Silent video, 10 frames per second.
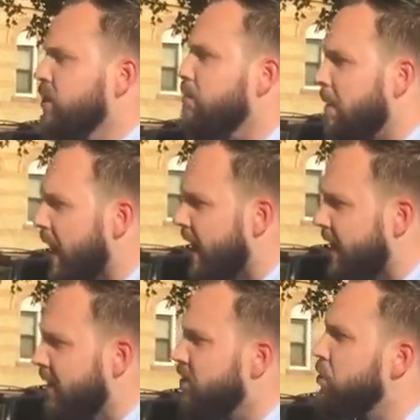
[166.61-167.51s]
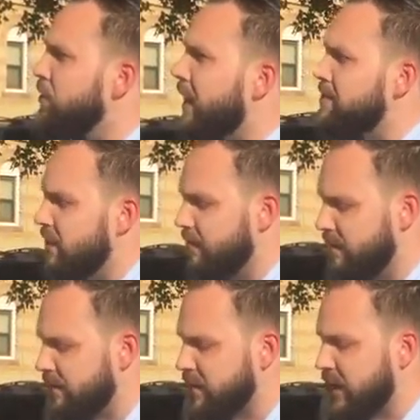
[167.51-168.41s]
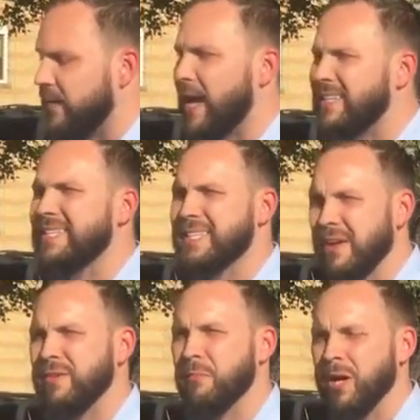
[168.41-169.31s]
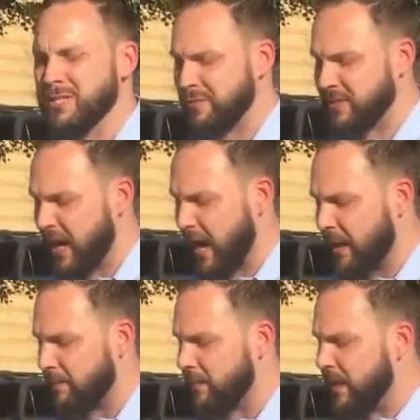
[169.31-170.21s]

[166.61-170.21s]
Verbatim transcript: to May two thousand fifteen. That is seven months of time.